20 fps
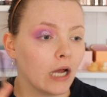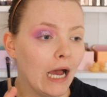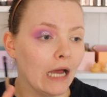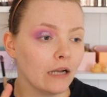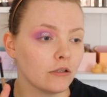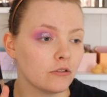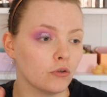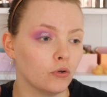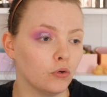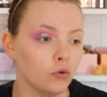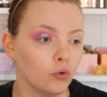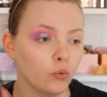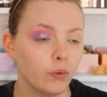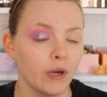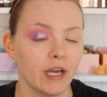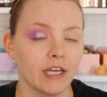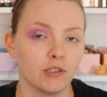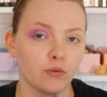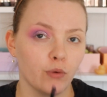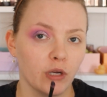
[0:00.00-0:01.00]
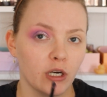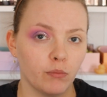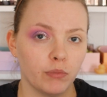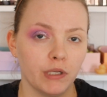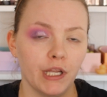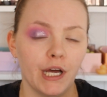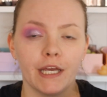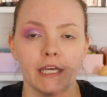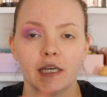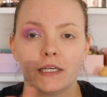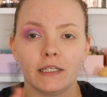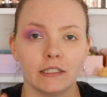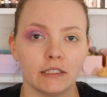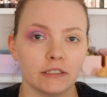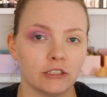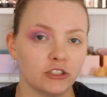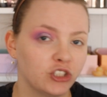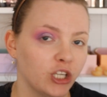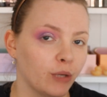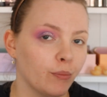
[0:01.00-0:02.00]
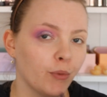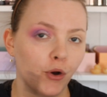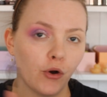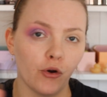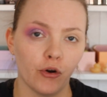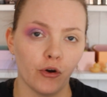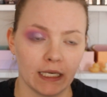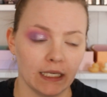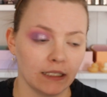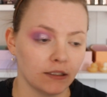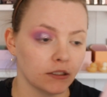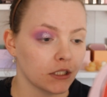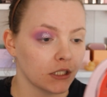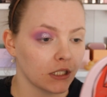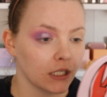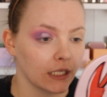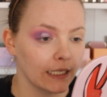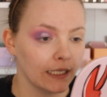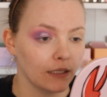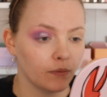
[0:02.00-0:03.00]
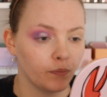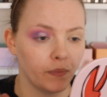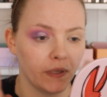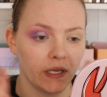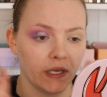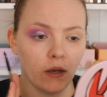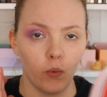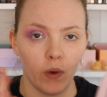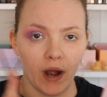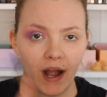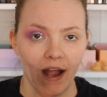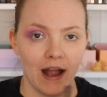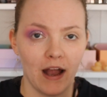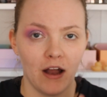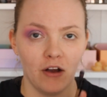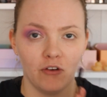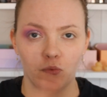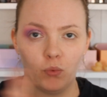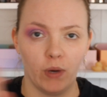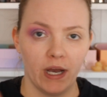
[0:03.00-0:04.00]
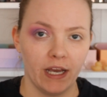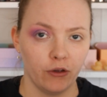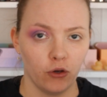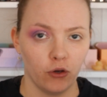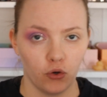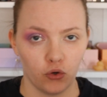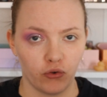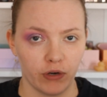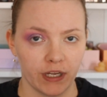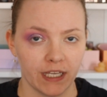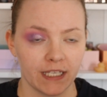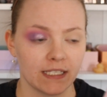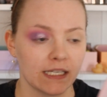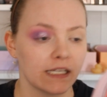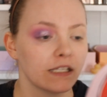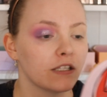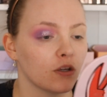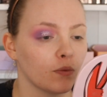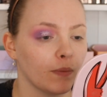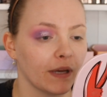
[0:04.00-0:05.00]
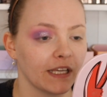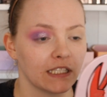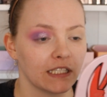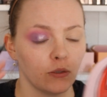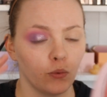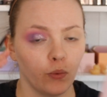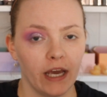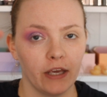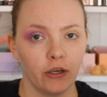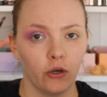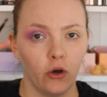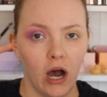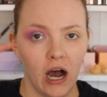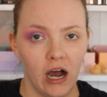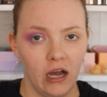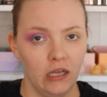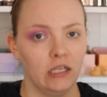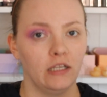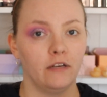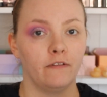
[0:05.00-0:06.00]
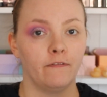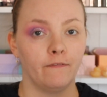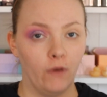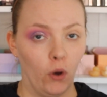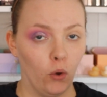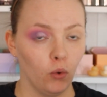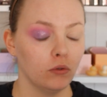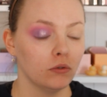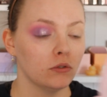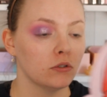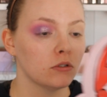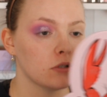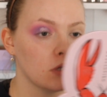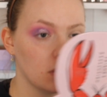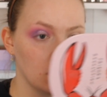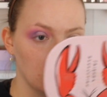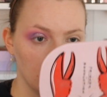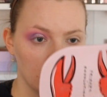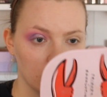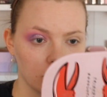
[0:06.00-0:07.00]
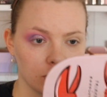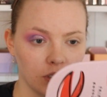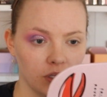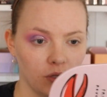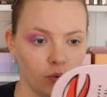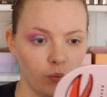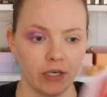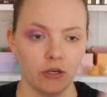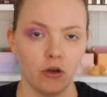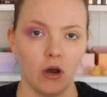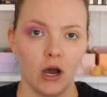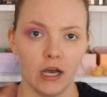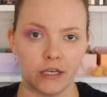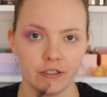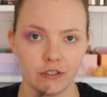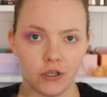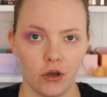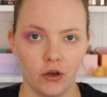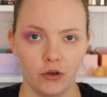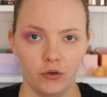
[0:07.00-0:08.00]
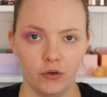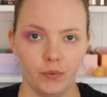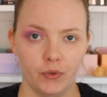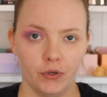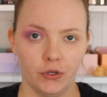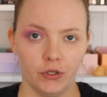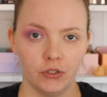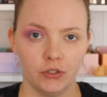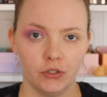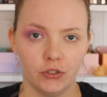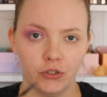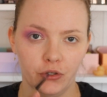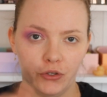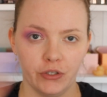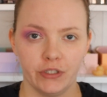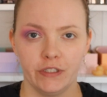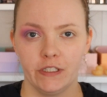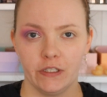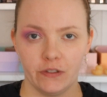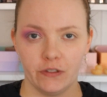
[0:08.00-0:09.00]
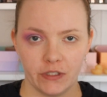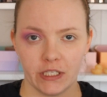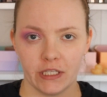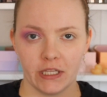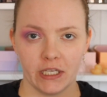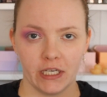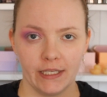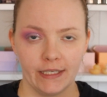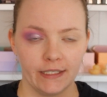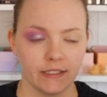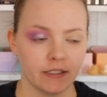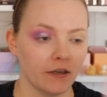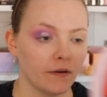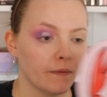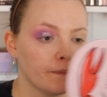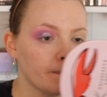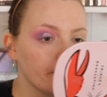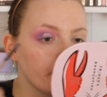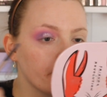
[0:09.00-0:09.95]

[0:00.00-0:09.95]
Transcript: as always, when applying a shimmer or a glitter to your lid, be aware of where your crease is, so basically where your eyelid folds, so that when your eyes are open, you can still see the glitter.